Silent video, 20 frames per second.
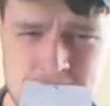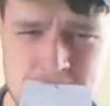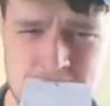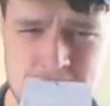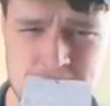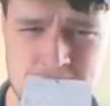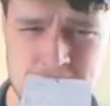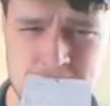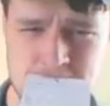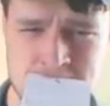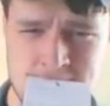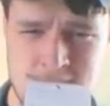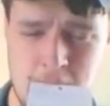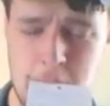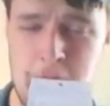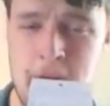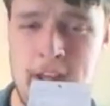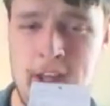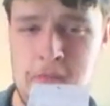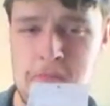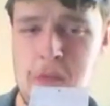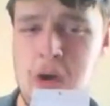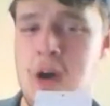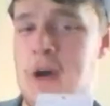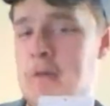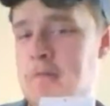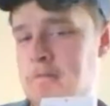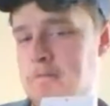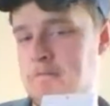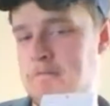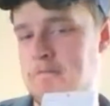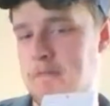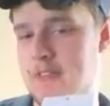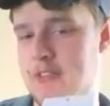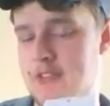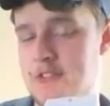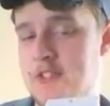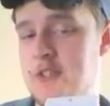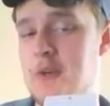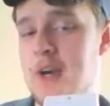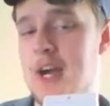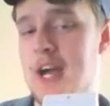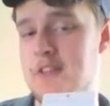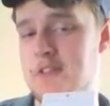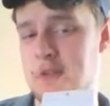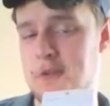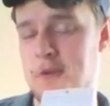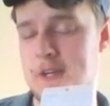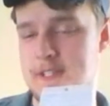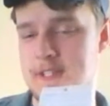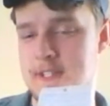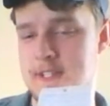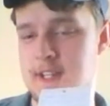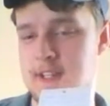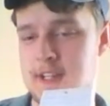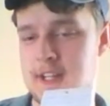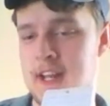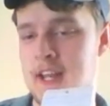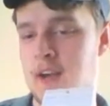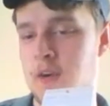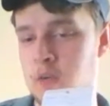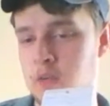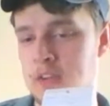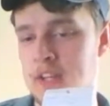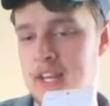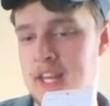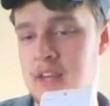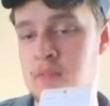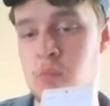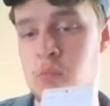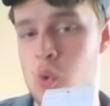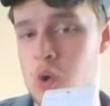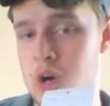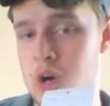Wait, Mom, since you asked the question here, can I only name one?